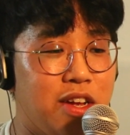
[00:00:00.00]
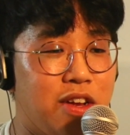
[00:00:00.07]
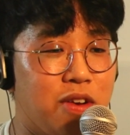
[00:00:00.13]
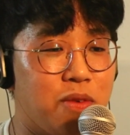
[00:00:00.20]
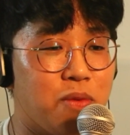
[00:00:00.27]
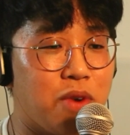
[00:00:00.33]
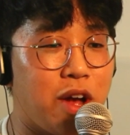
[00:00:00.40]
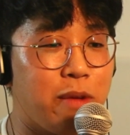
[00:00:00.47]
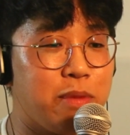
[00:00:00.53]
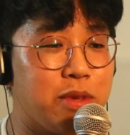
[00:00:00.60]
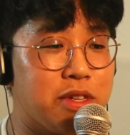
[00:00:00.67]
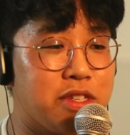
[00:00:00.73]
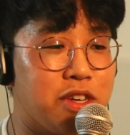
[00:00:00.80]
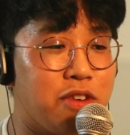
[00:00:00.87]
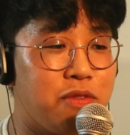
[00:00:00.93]
wrap
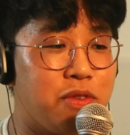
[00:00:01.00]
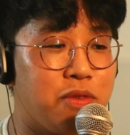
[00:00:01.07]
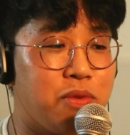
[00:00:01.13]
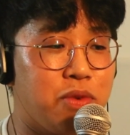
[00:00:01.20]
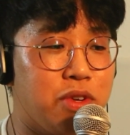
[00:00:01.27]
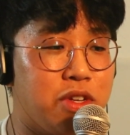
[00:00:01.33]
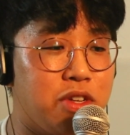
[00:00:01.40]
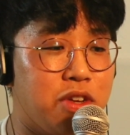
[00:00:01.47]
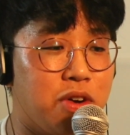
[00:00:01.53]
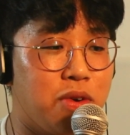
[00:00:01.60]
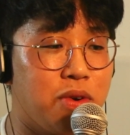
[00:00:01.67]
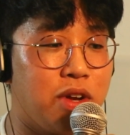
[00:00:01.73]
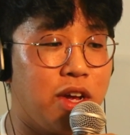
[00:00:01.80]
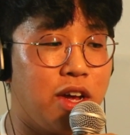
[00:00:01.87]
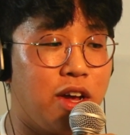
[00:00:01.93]
this up if we don't
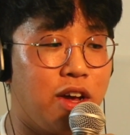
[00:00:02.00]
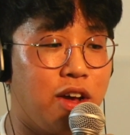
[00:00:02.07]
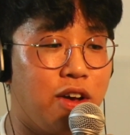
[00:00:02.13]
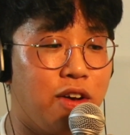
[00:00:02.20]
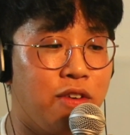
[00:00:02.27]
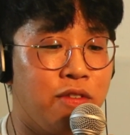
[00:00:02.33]
have